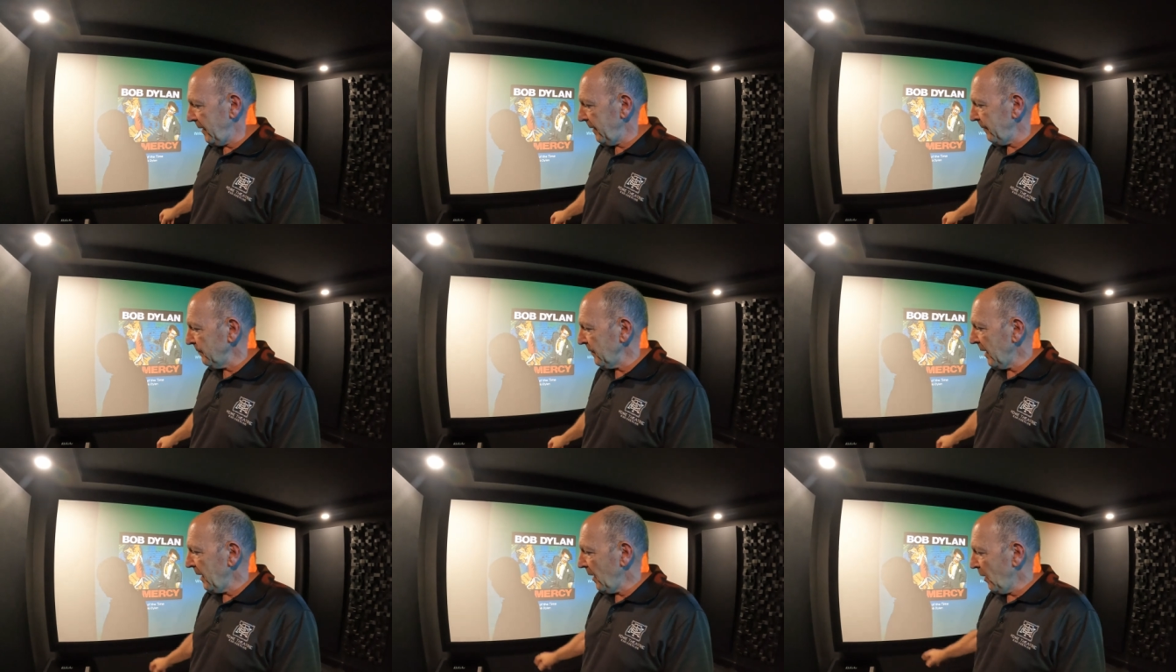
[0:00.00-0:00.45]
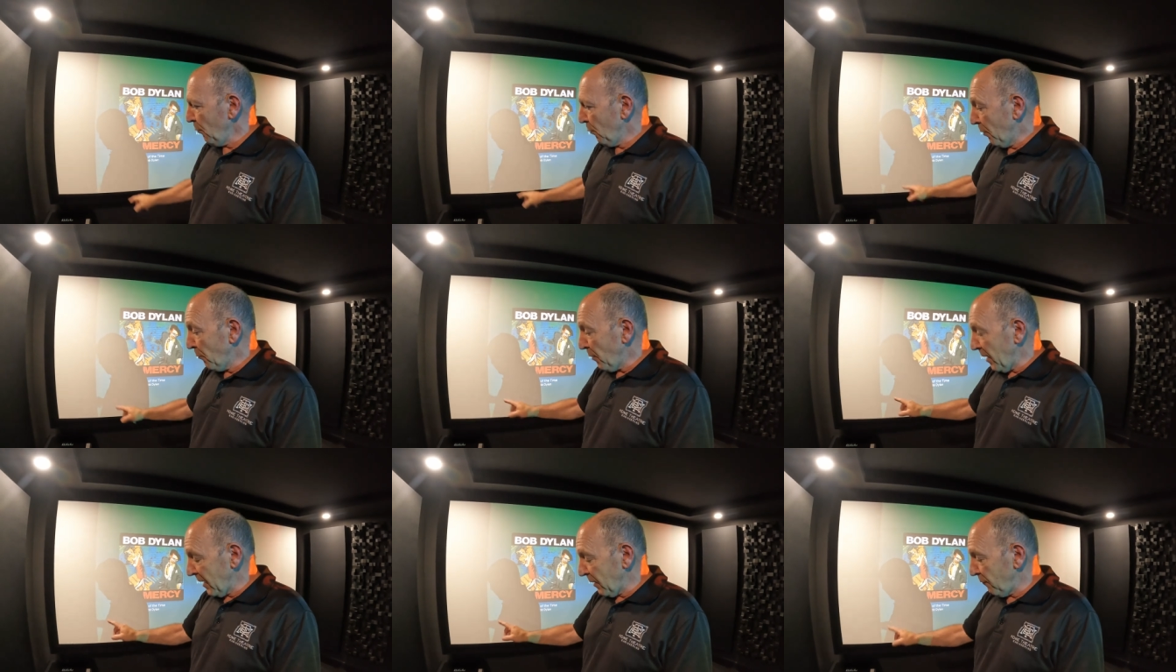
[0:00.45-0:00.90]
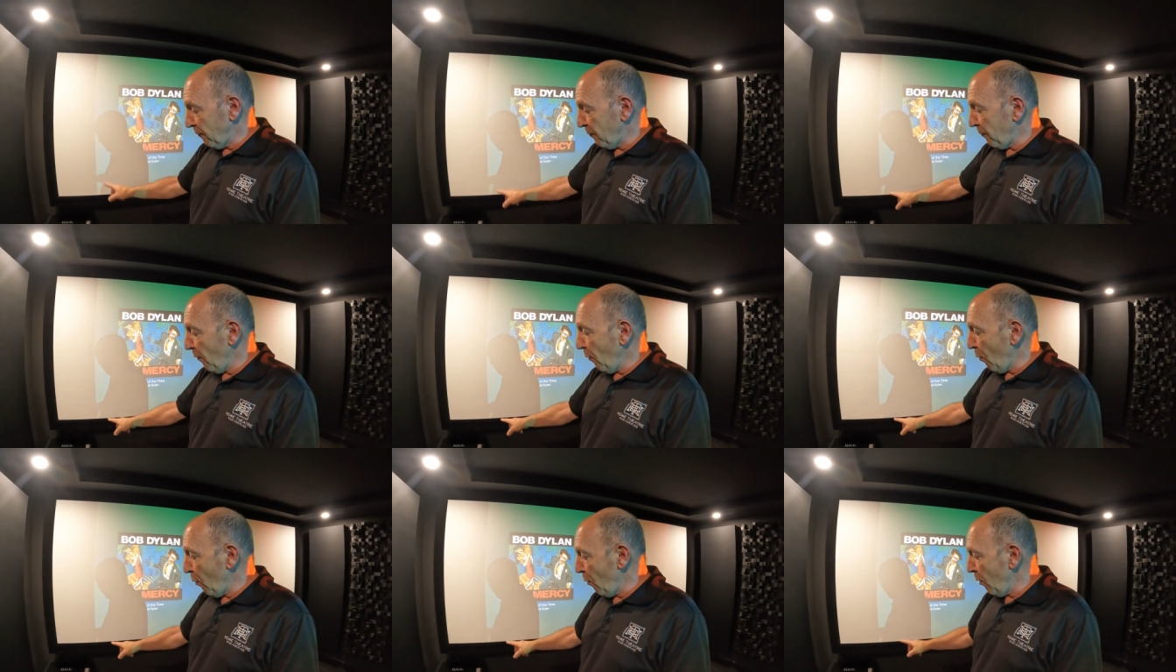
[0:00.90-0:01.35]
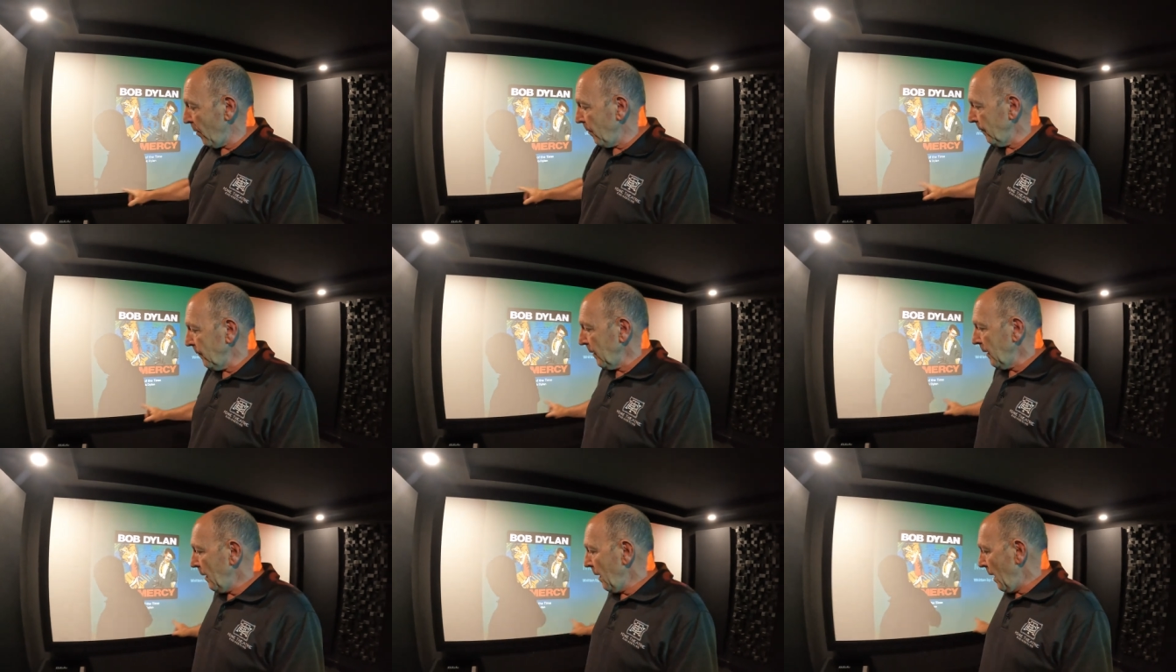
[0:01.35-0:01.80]
there. We're running four
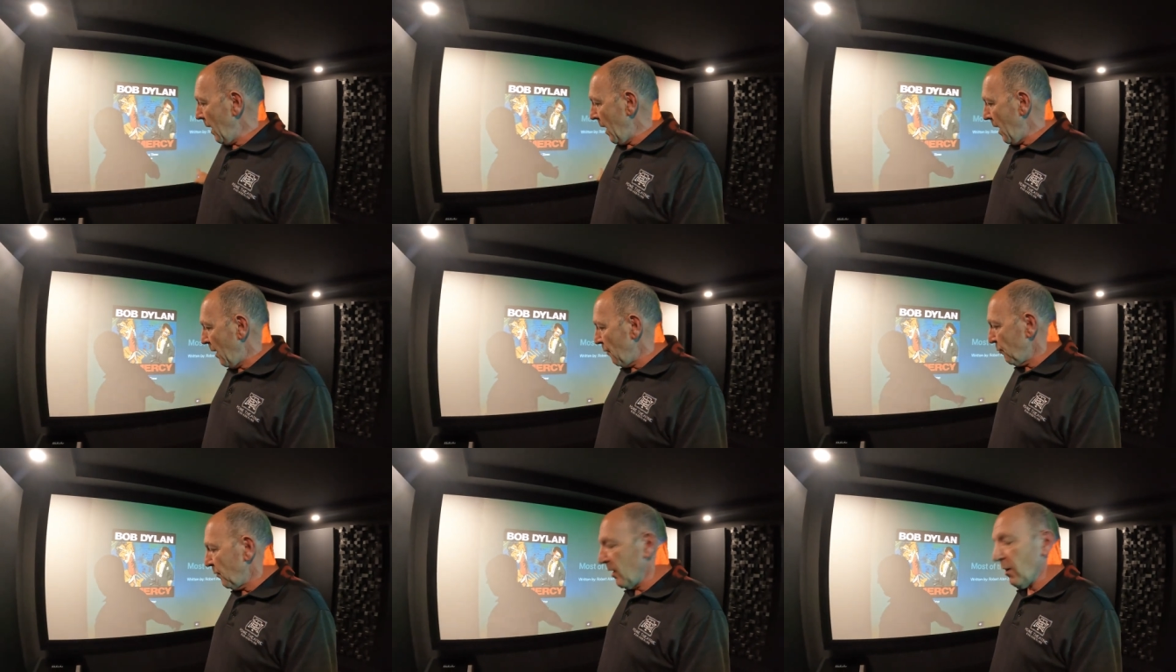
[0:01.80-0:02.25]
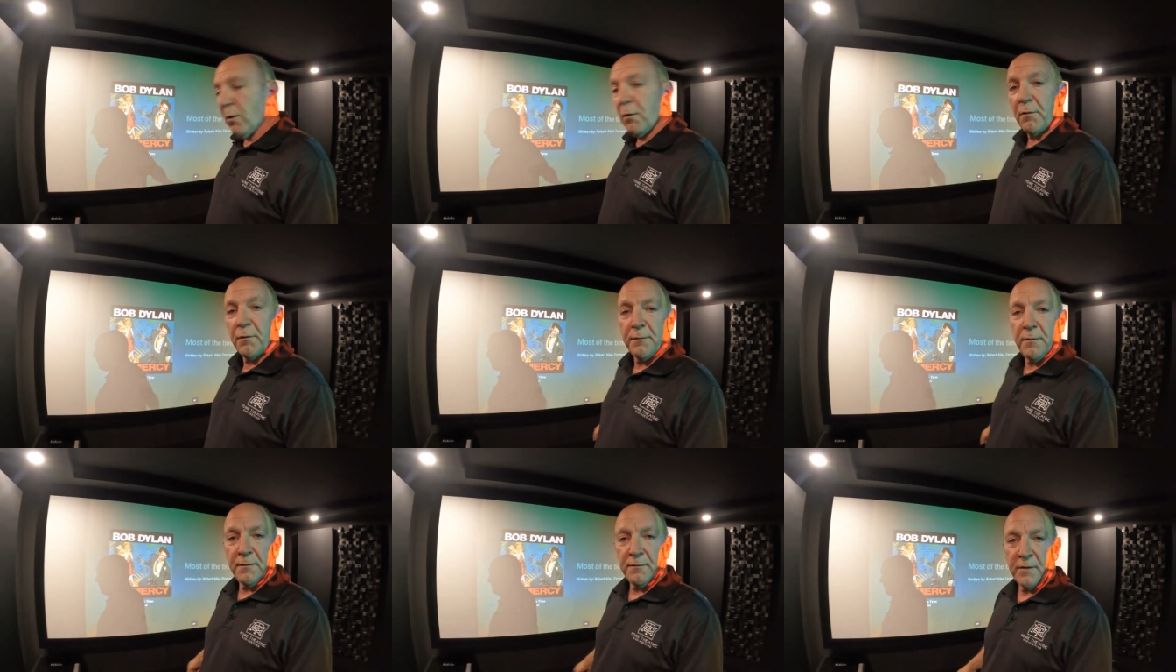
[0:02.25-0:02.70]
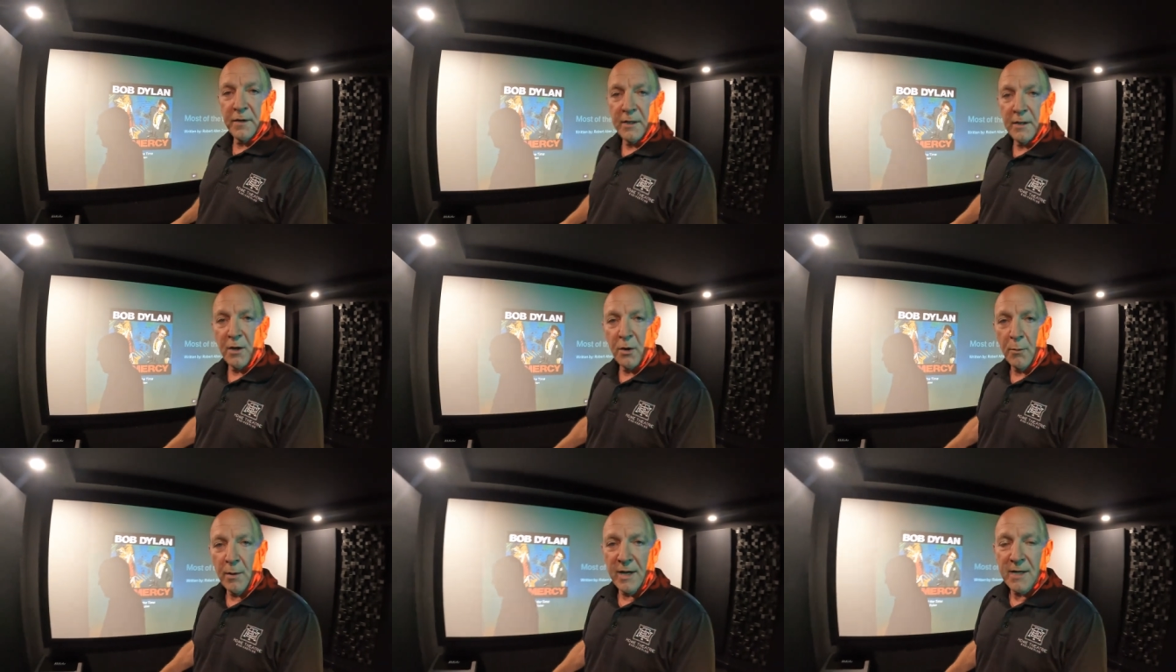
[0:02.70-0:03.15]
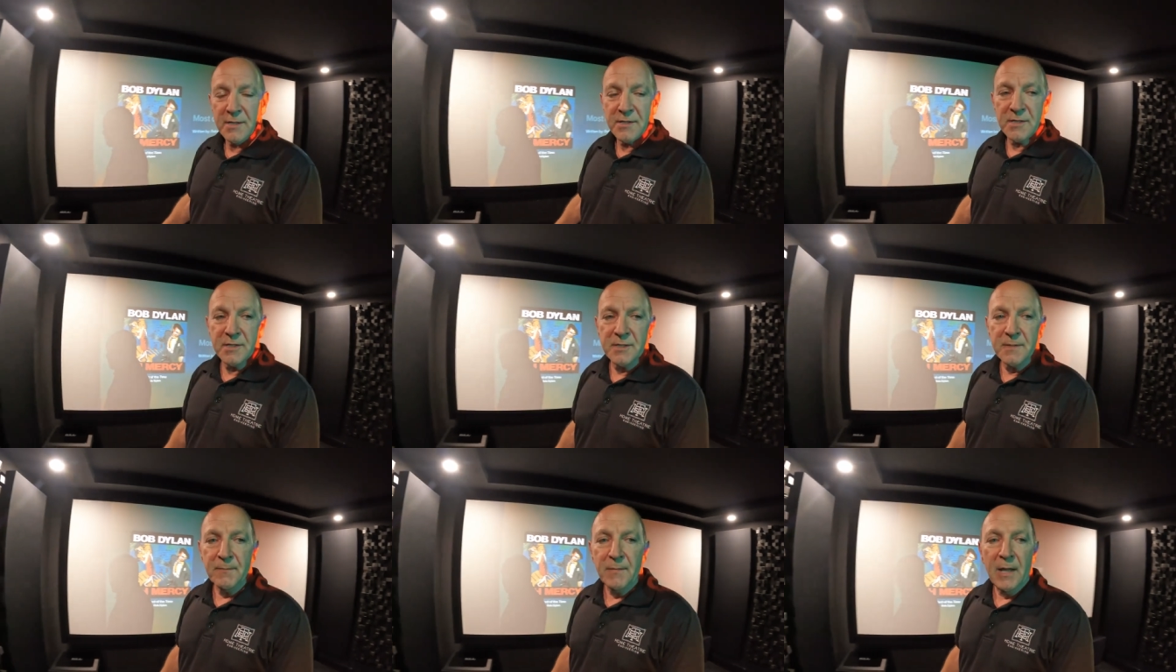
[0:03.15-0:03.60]
uh, R E L fifteen oh
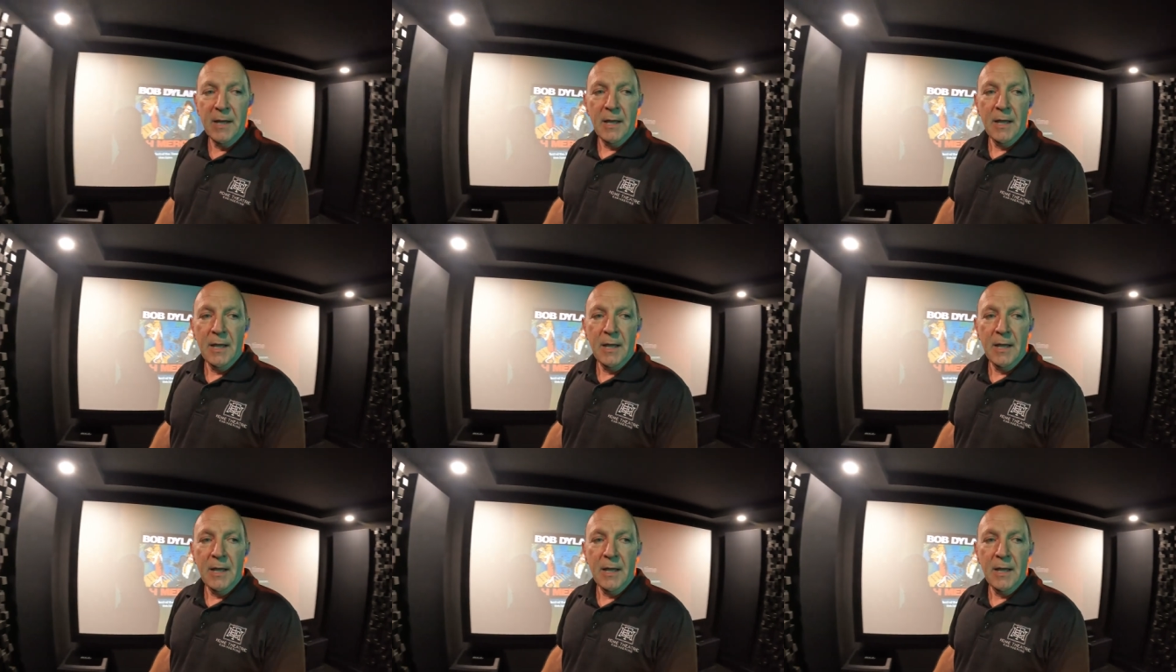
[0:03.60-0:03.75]
eights.